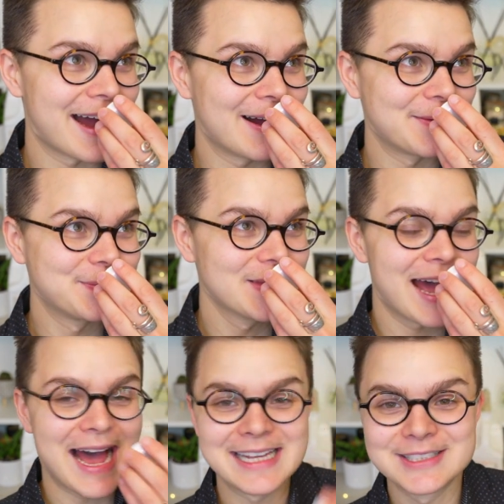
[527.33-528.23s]
Um,
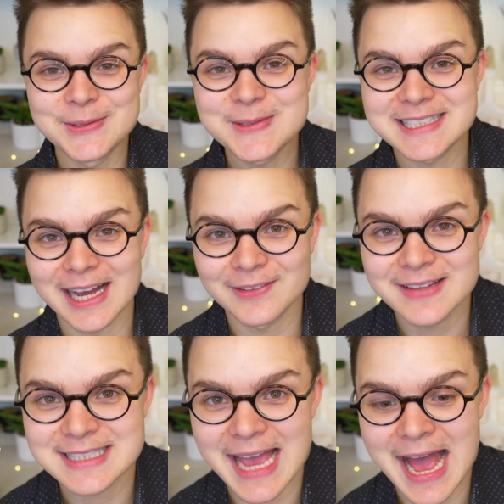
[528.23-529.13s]
I do sell this